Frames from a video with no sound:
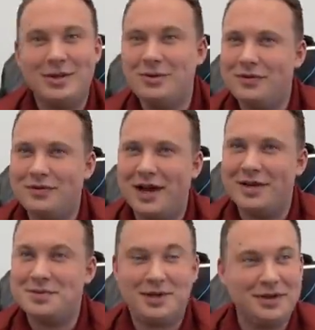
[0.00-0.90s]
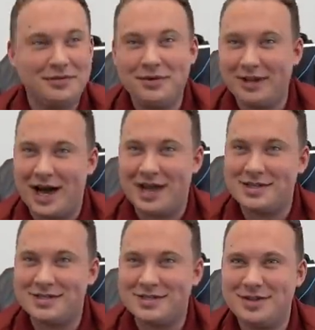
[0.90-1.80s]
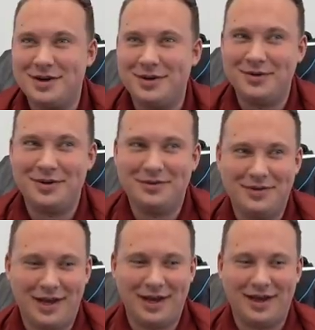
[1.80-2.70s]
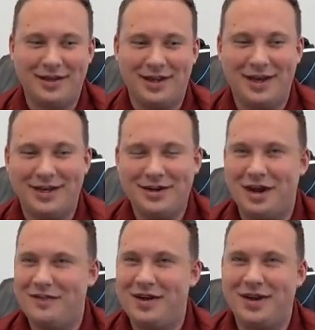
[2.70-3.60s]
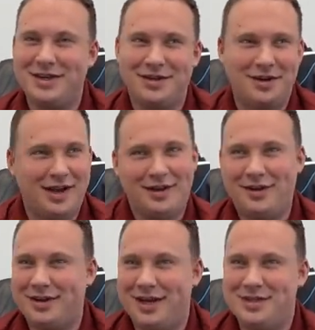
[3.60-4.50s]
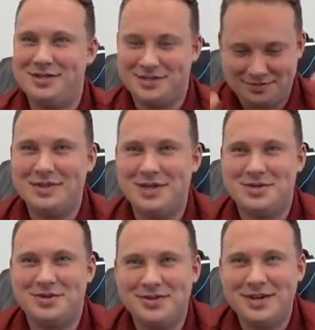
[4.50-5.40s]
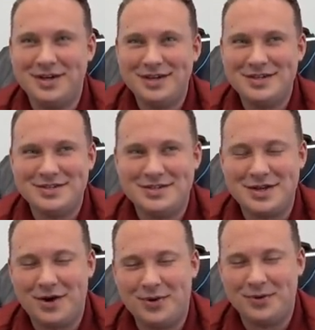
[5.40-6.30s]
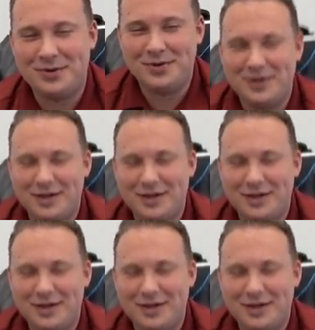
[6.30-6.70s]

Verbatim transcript: you could fly those, but they're full glass. So you're flying on like, your avionics aren't analog gauges, it's digital. Yeah. So. But